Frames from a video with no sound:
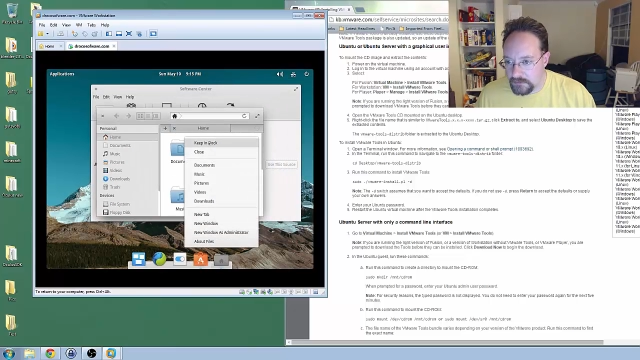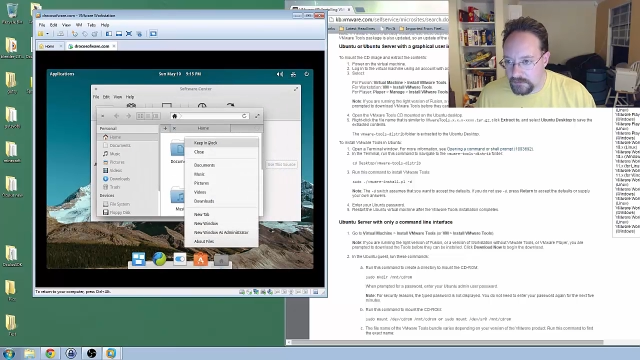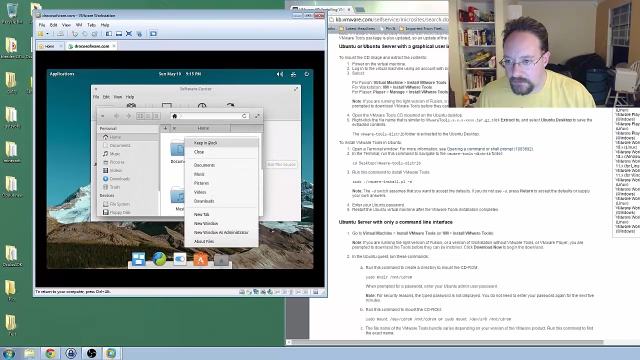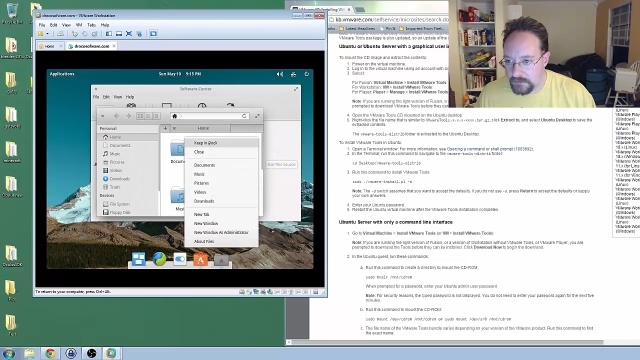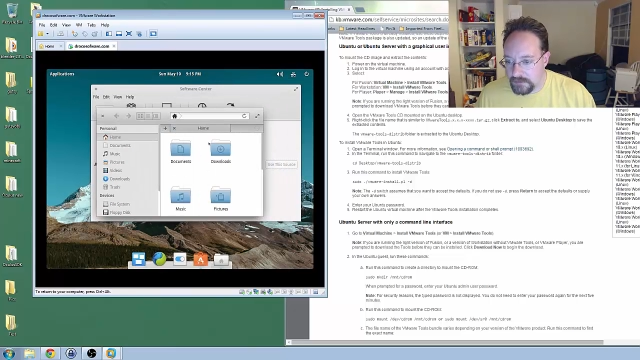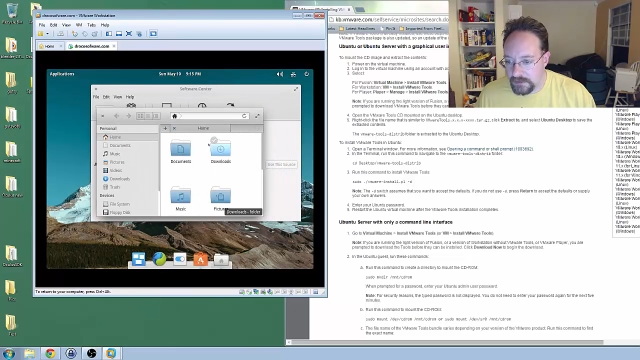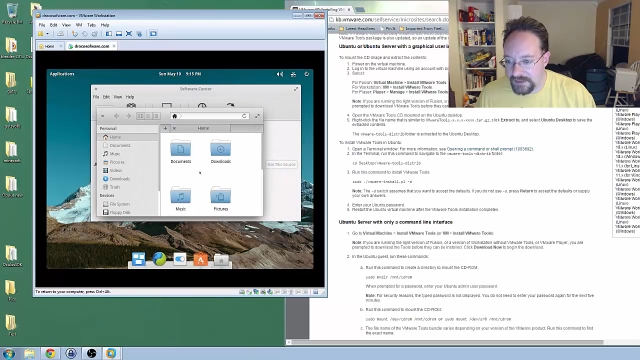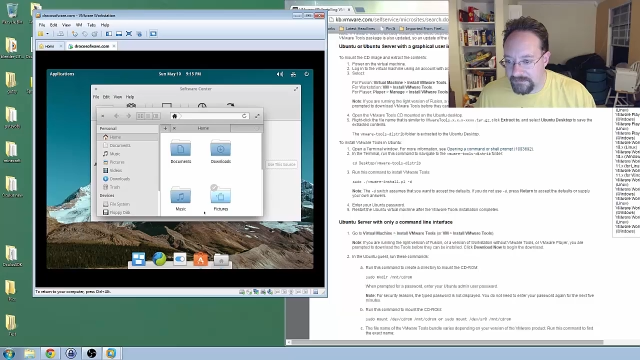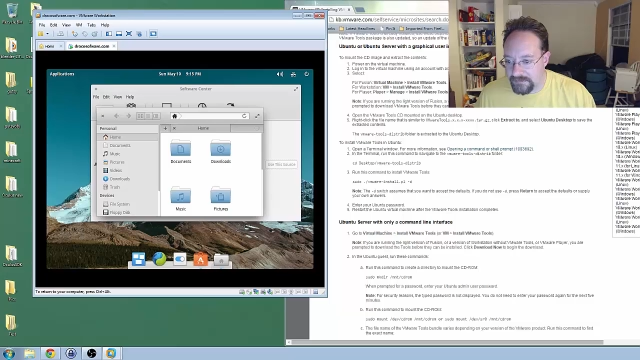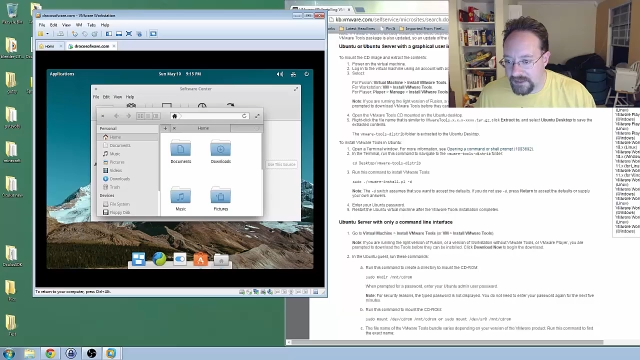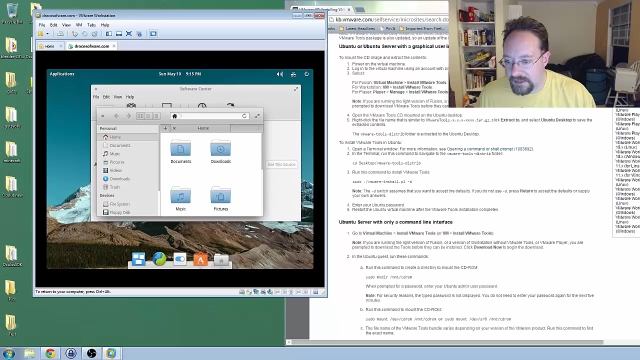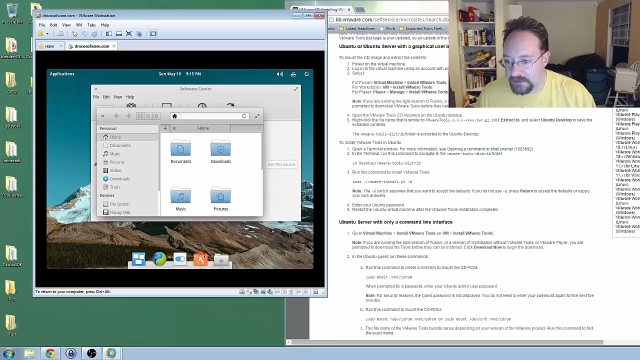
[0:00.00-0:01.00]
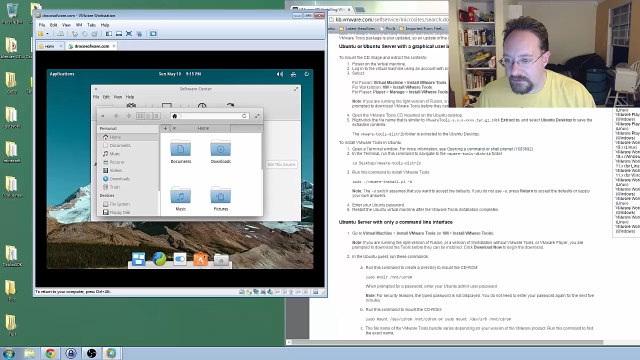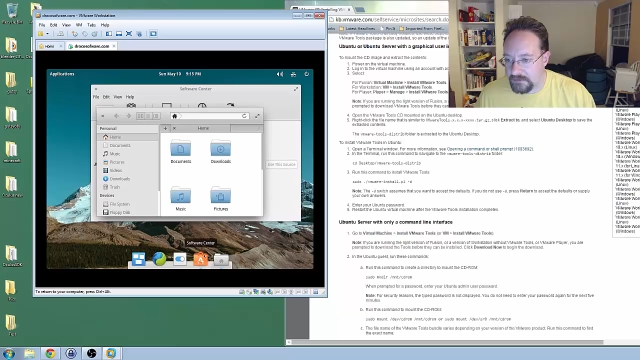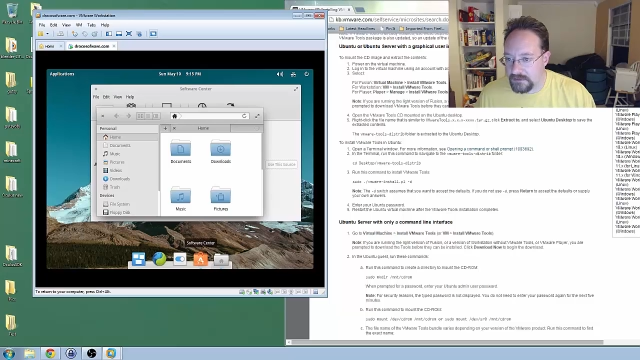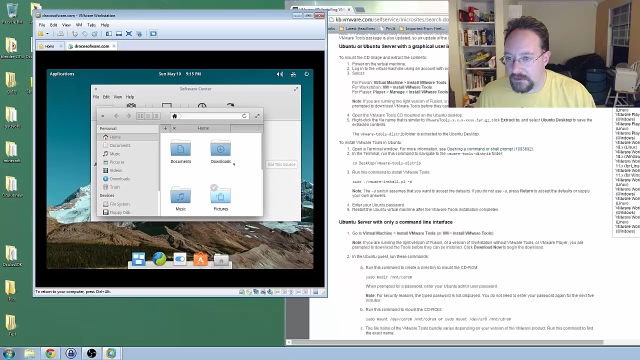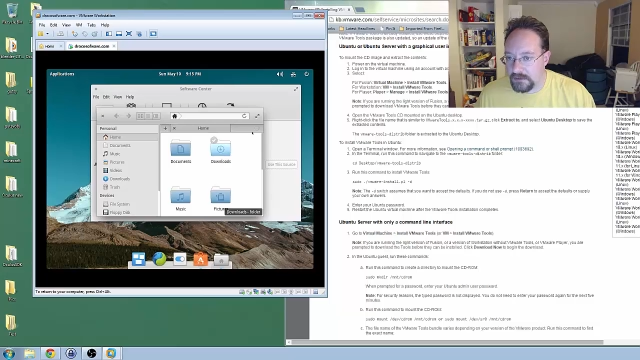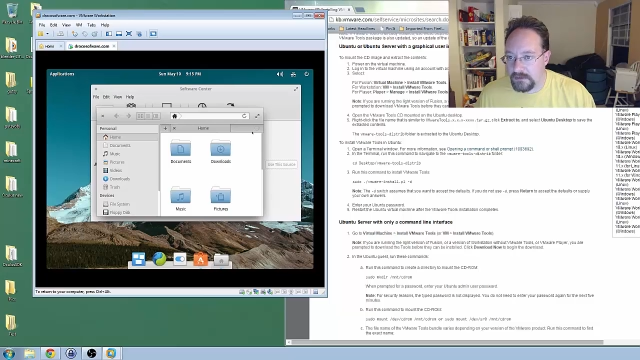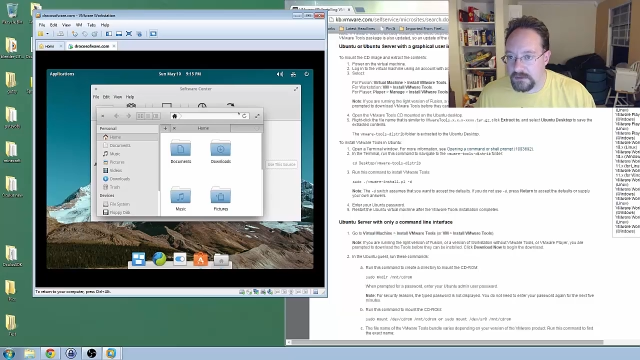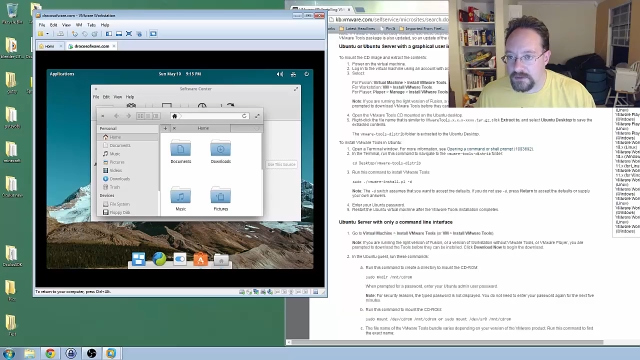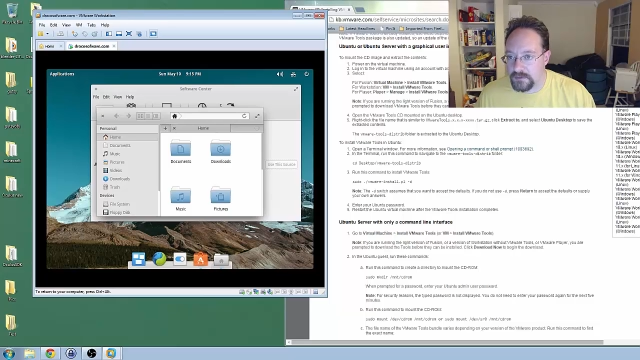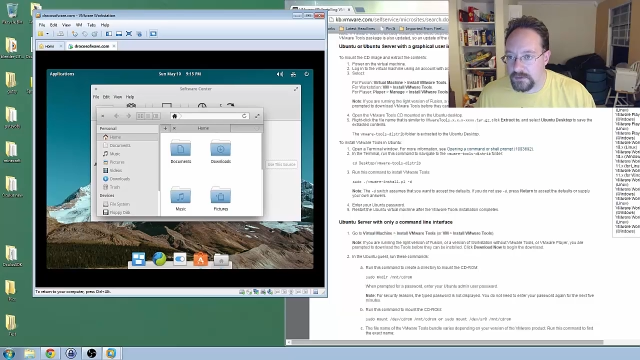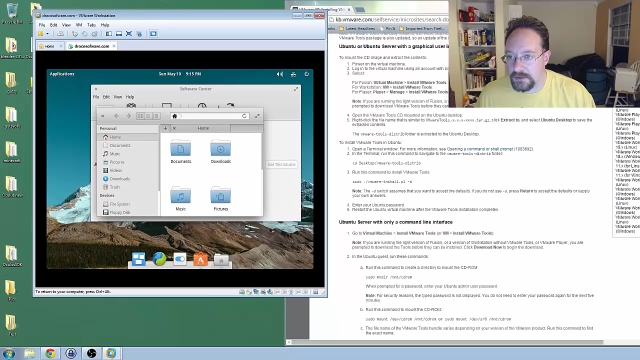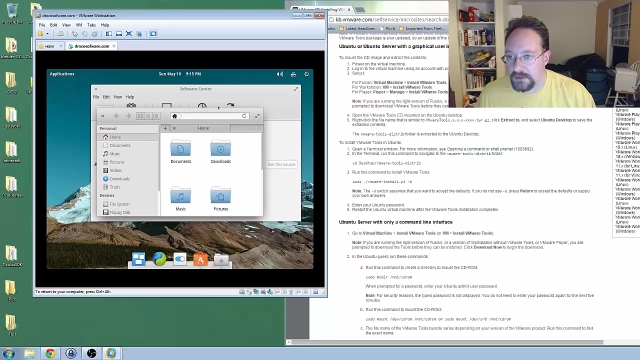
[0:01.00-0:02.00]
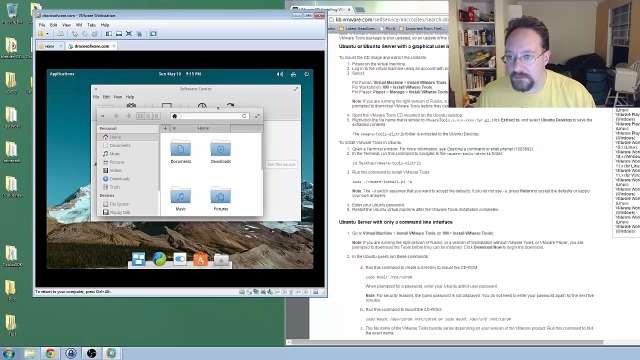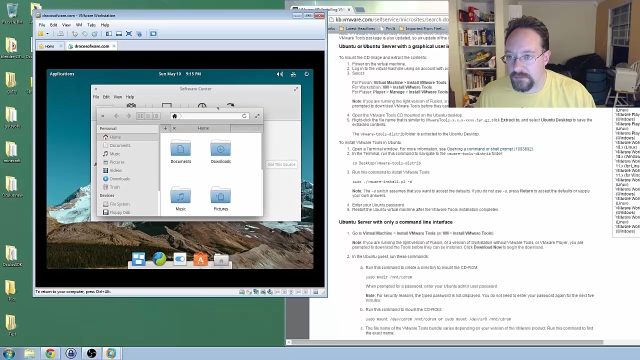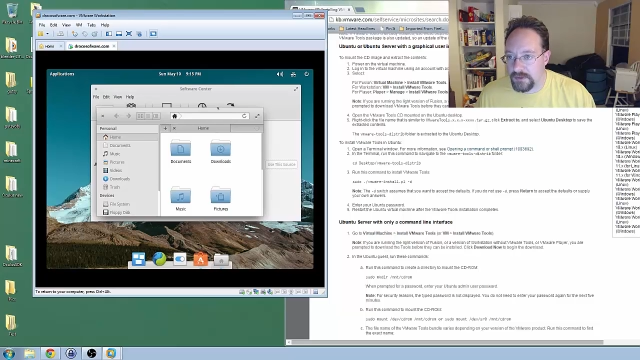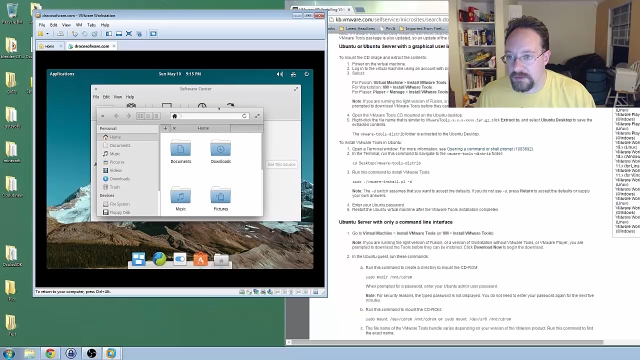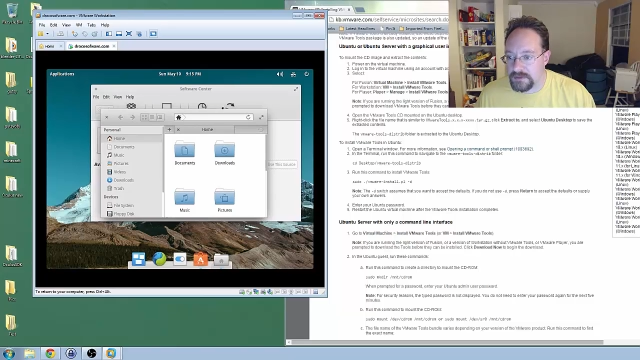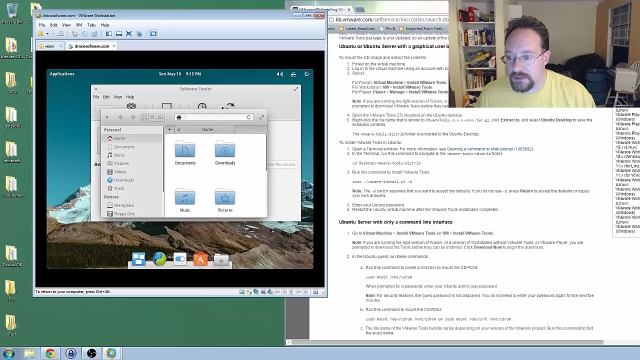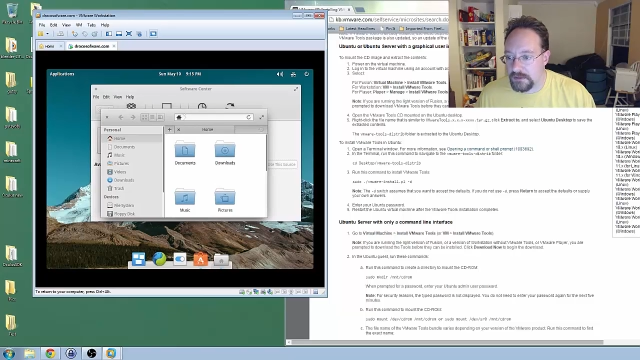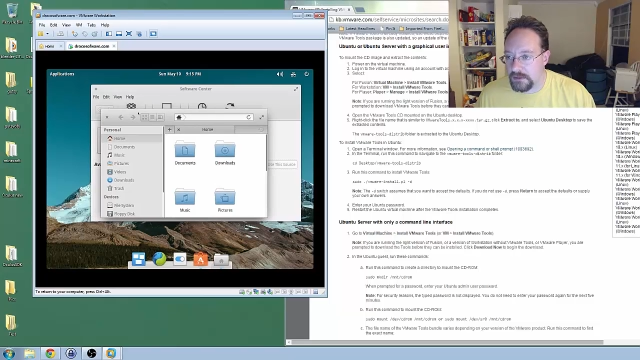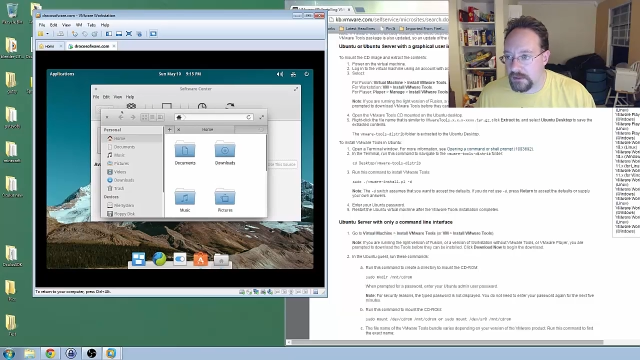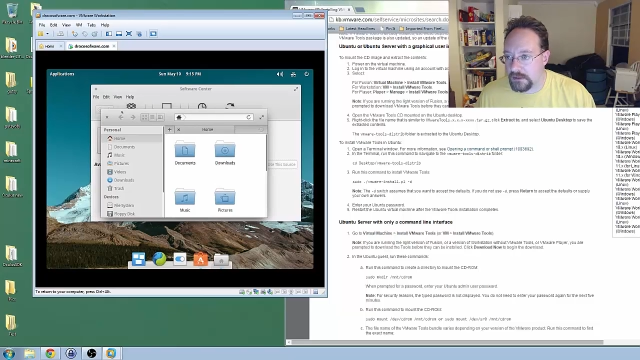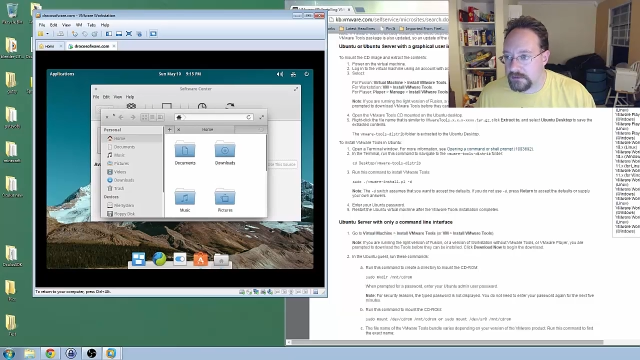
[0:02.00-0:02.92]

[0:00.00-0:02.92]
keep that in the dock because we browse that a lot.